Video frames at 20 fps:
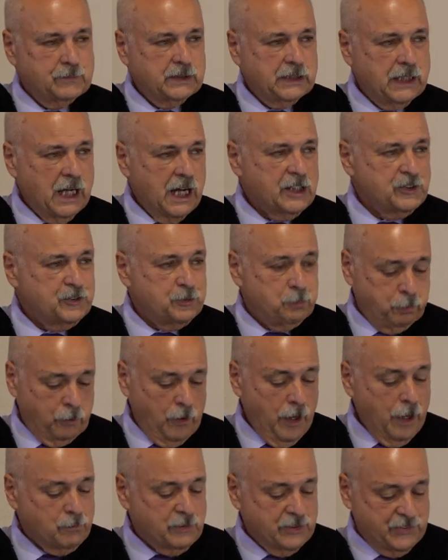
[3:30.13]
God's
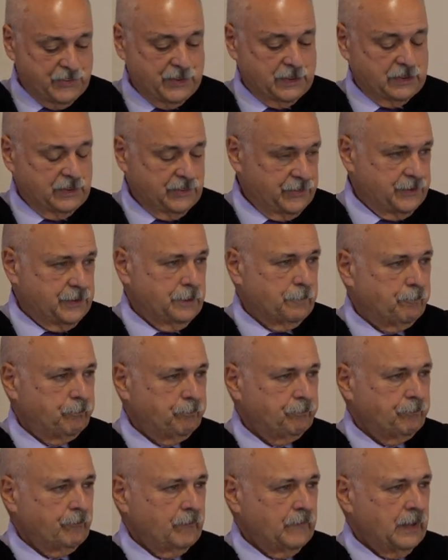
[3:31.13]
promises.
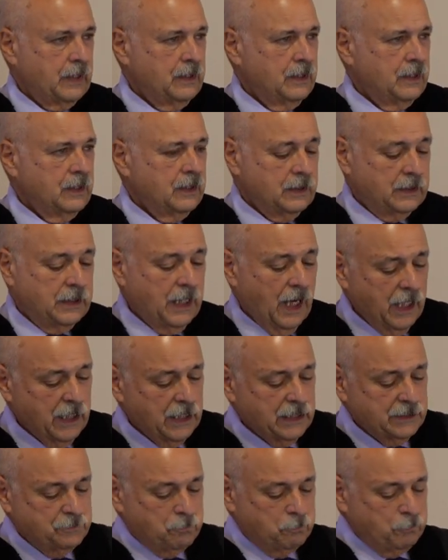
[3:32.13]

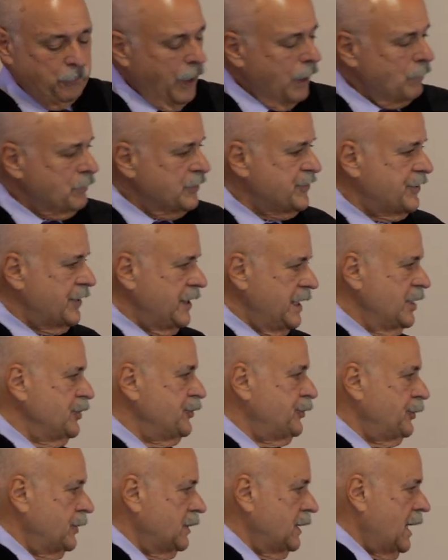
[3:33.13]
God promised the
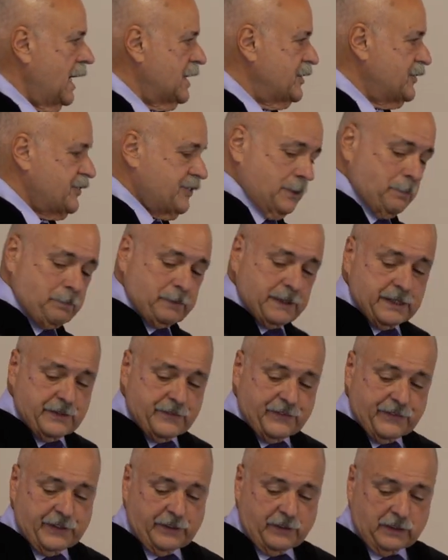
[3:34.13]
Israelites to
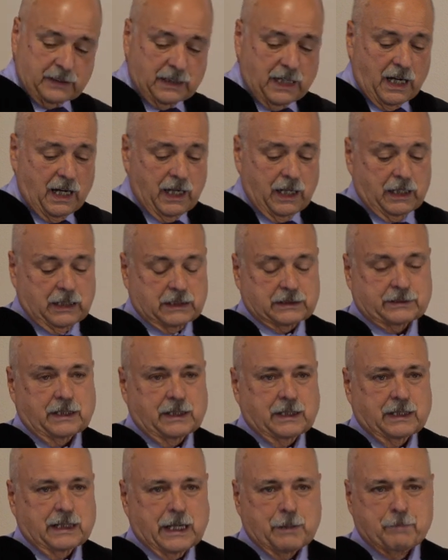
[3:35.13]
be their God
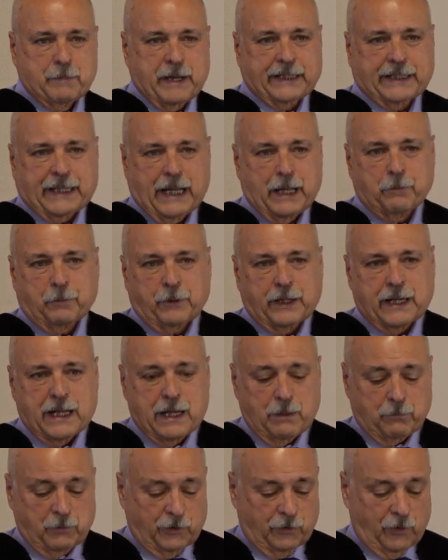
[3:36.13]
and make
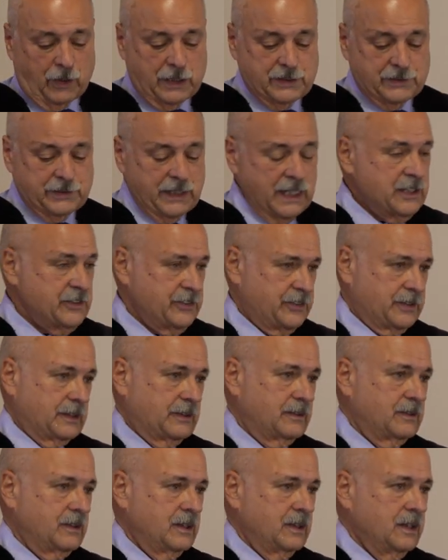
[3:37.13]
Abraham a great nation.
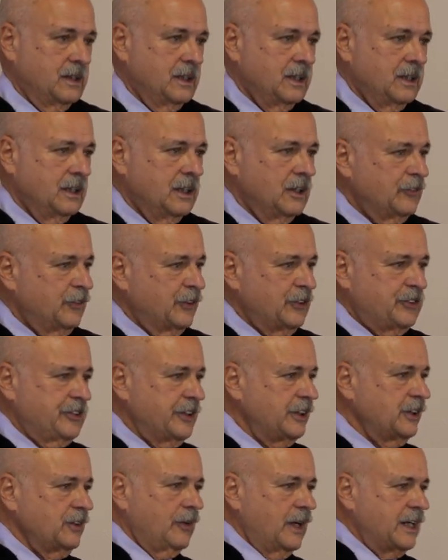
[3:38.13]
For
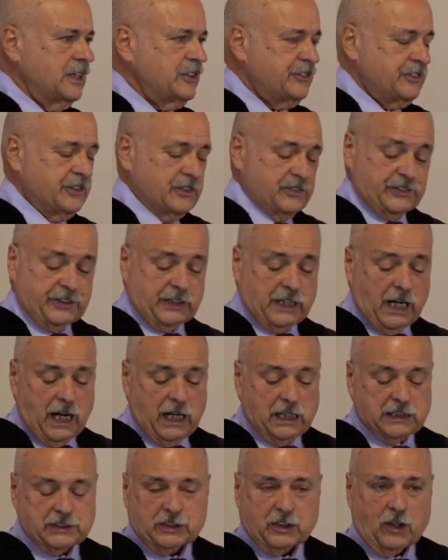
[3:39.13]
generations,
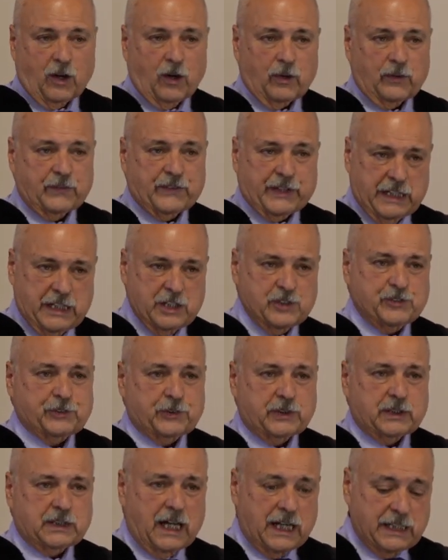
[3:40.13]
God called the
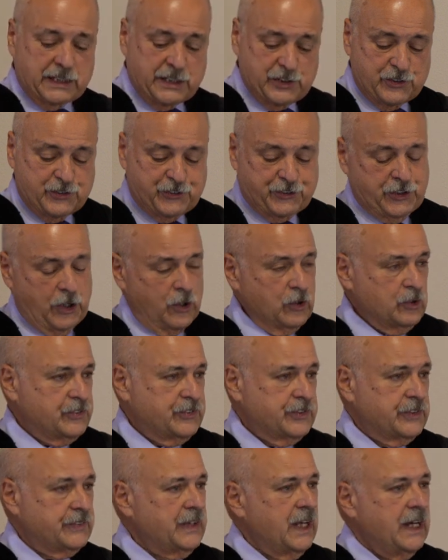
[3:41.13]
Israelites his
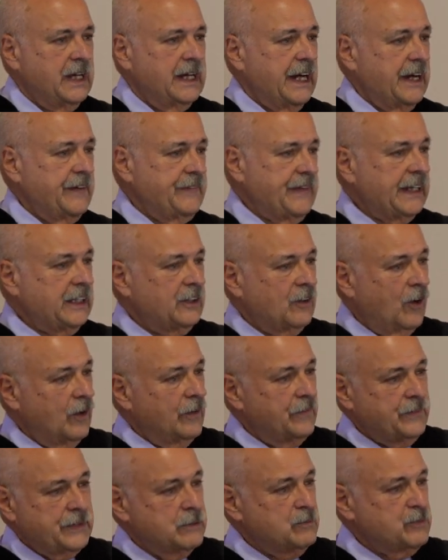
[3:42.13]
chosen, and they
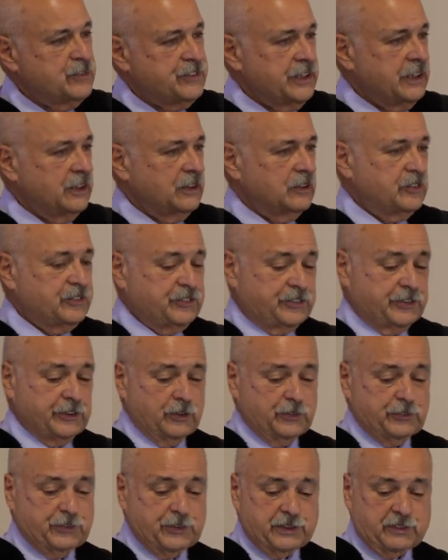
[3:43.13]
called themselves
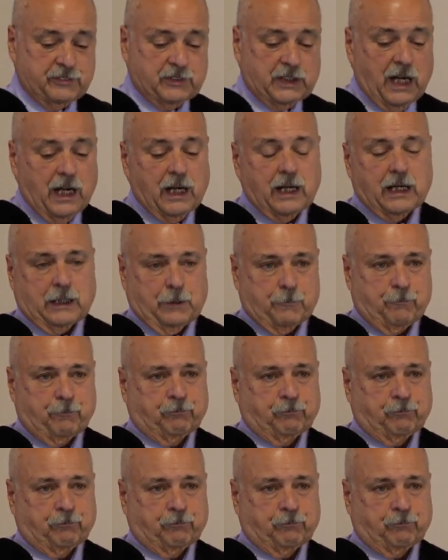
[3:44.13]
children of God.